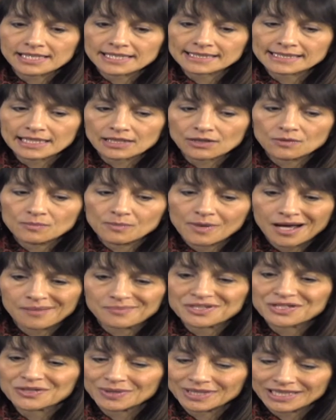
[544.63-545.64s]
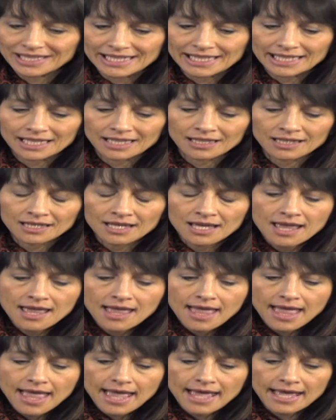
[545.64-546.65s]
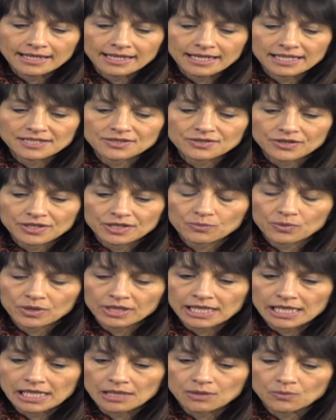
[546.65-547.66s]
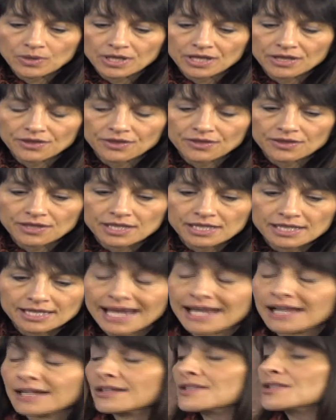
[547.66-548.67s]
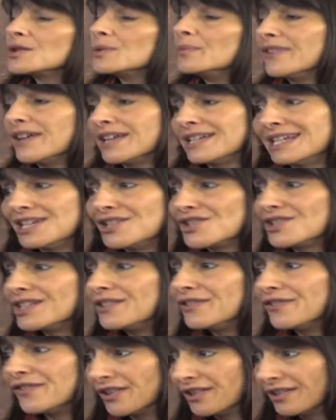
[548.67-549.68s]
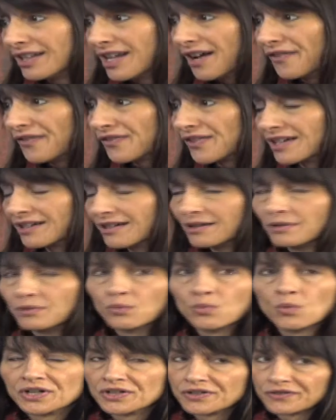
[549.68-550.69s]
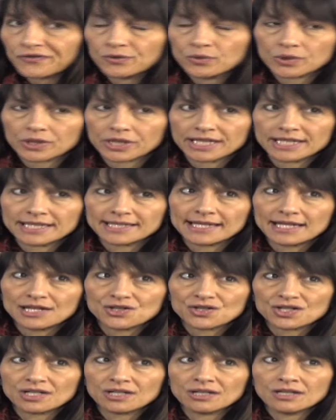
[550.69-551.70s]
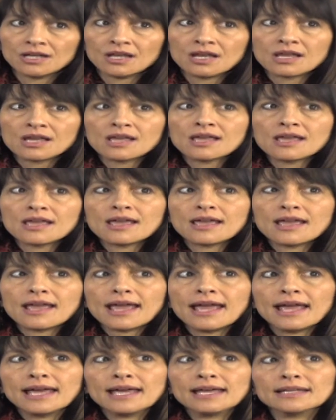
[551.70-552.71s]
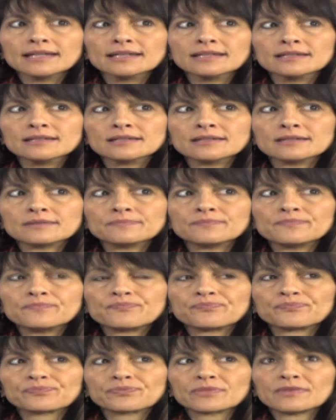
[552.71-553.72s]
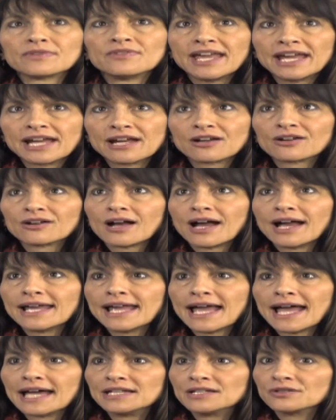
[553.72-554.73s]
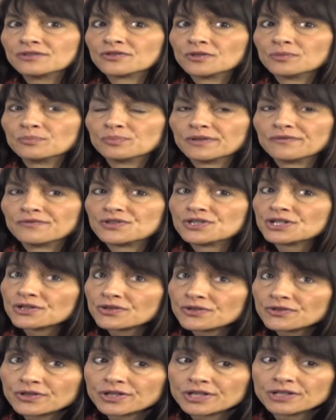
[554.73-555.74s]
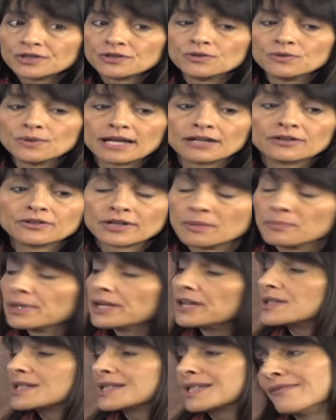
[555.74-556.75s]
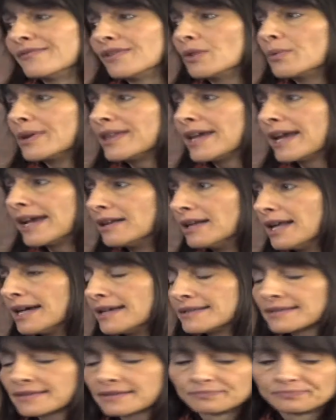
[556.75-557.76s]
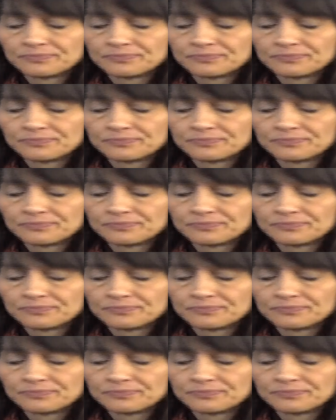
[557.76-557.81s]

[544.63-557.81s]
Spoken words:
a single mom to Alina. And I started working with the ALS Hope Foundation in Philadelphia, a wonderful organization. And there I had a group of children who had grandparents living with ALS.